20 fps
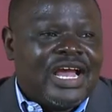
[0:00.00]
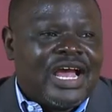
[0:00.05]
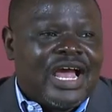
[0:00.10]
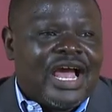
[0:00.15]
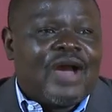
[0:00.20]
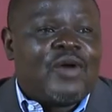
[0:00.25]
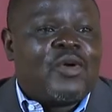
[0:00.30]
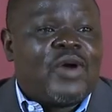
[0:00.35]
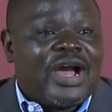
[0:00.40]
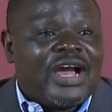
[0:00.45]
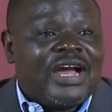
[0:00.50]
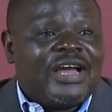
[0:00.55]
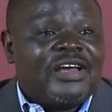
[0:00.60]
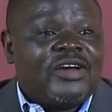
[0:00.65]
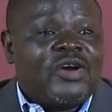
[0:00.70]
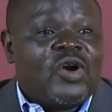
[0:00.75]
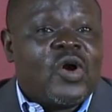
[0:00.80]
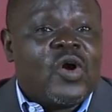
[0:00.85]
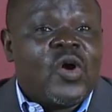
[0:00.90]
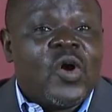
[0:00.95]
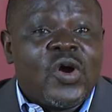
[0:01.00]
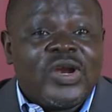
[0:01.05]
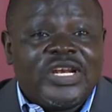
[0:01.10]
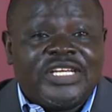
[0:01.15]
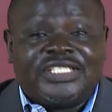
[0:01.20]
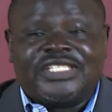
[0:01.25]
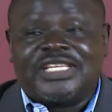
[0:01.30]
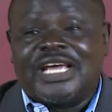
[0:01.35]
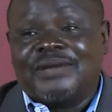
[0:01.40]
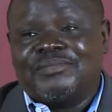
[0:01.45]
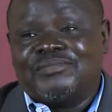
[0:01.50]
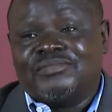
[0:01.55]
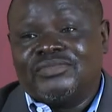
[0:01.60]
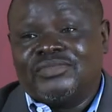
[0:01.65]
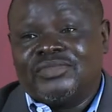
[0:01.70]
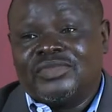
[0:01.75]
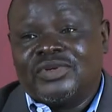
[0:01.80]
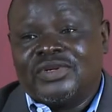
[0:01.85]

our wholesome